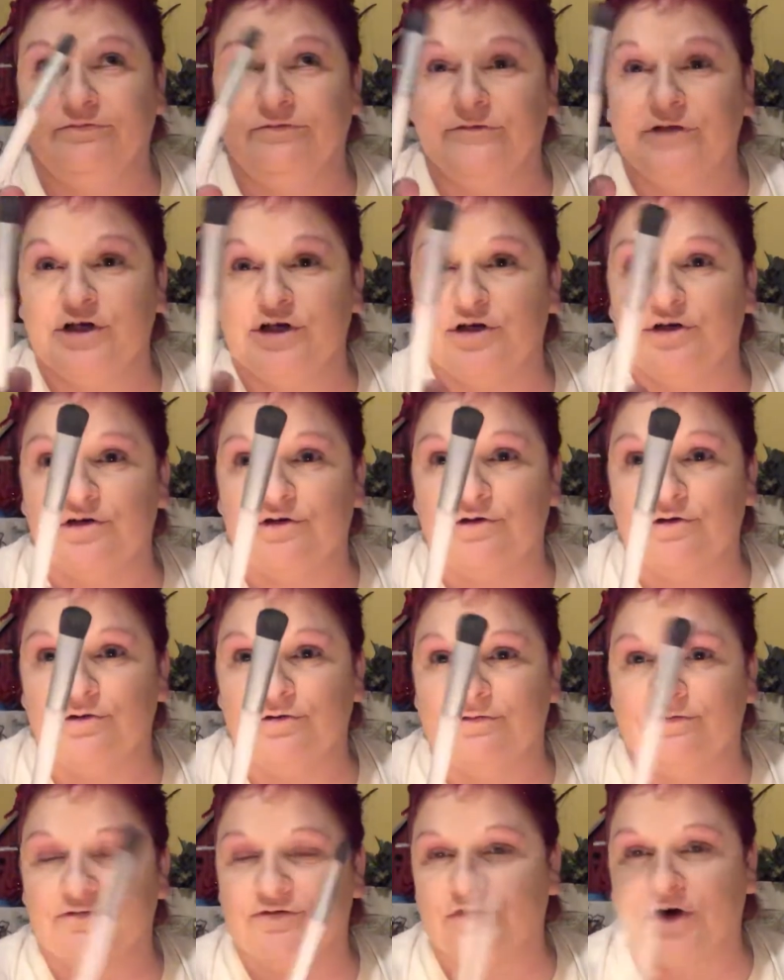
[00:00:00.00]

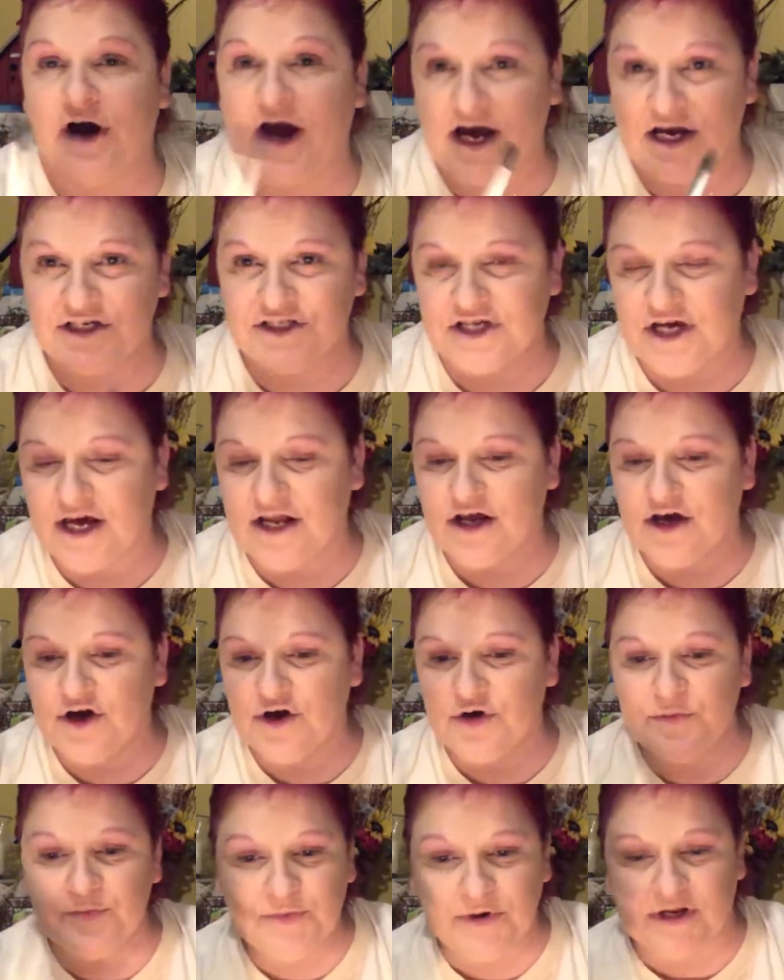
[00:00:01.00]
little for
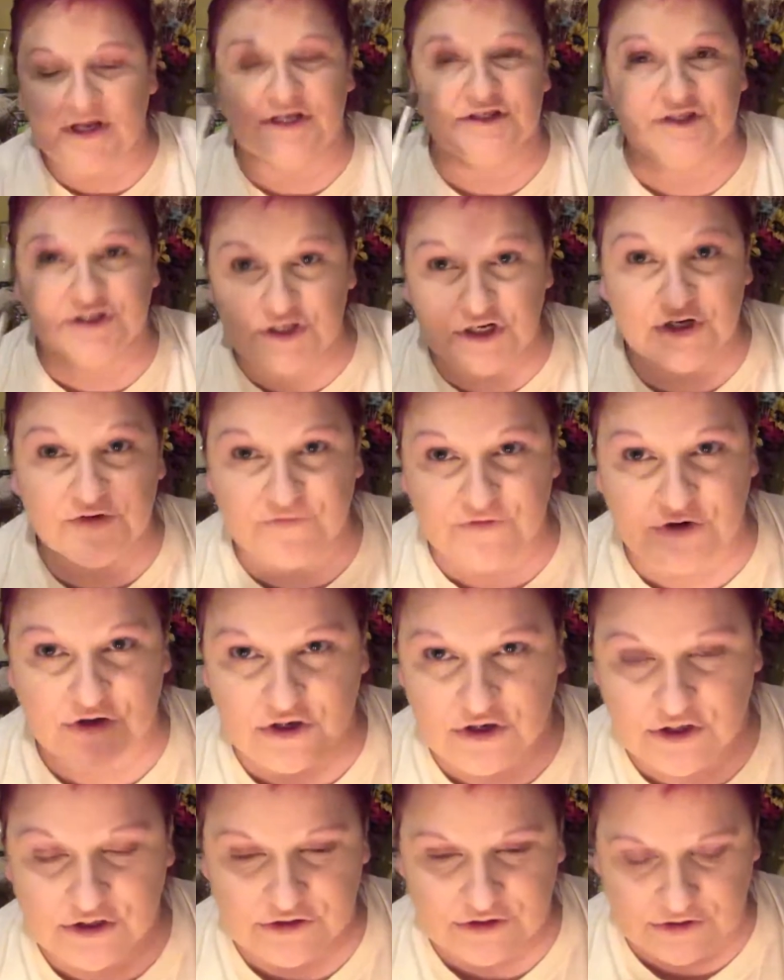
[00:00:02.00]
eyeshadow, but it's good for
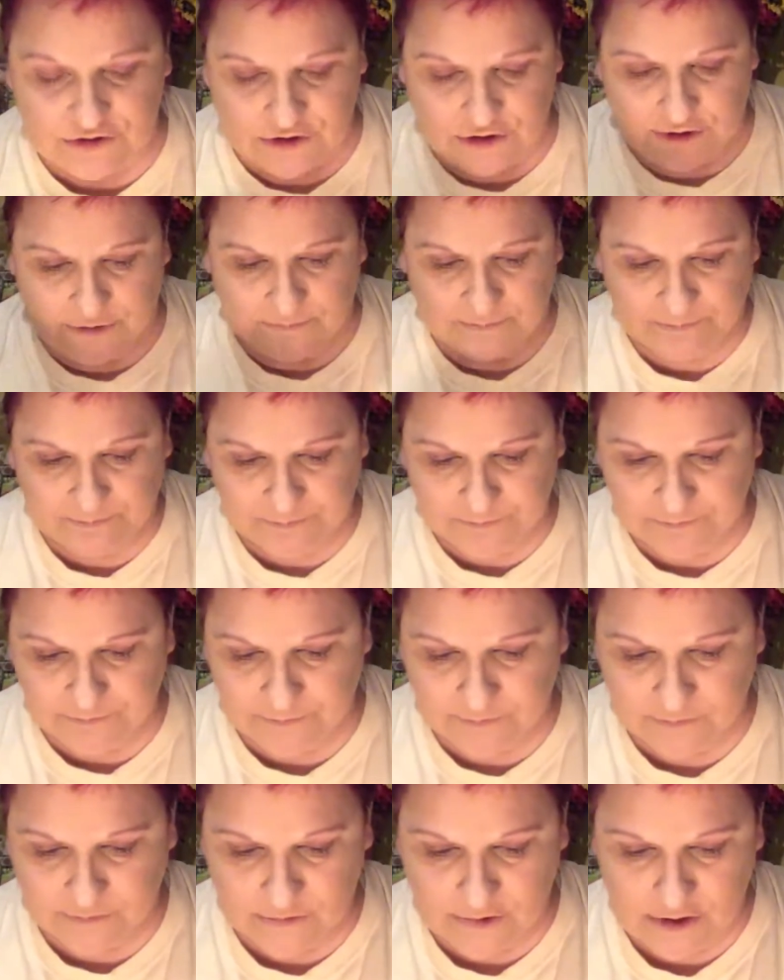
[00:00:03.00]
contouring.
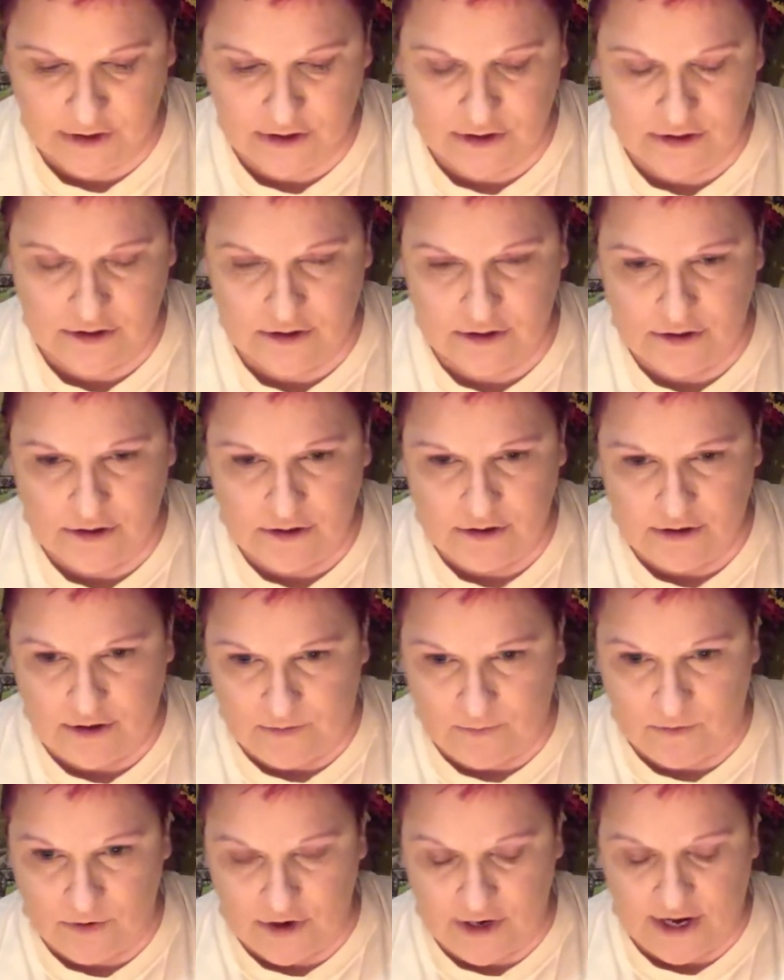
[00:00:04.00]

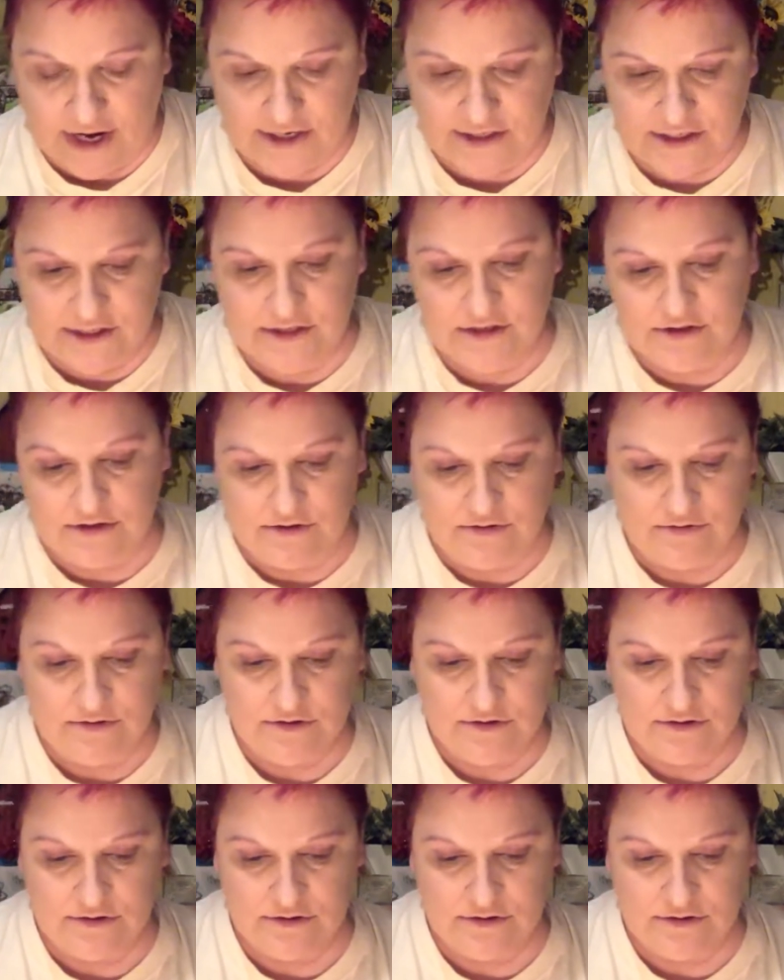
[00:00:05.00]
And what I do